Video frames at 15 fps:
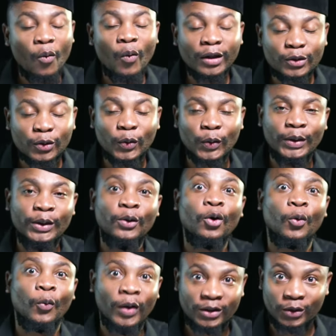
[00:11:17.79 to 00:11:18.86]
What's going
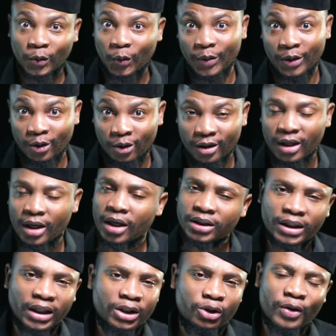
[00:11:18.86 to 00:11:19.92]
on? What's going on?
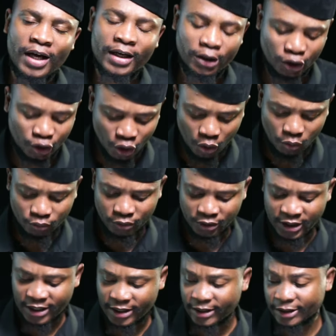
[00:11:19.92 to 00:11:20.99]
It's Rick Shuyane, the show,
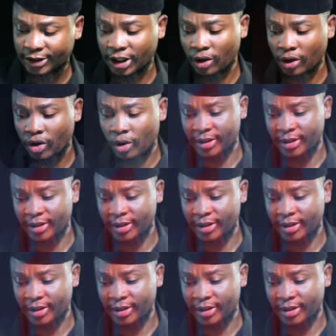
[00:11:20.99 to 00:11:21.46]
the daily Christian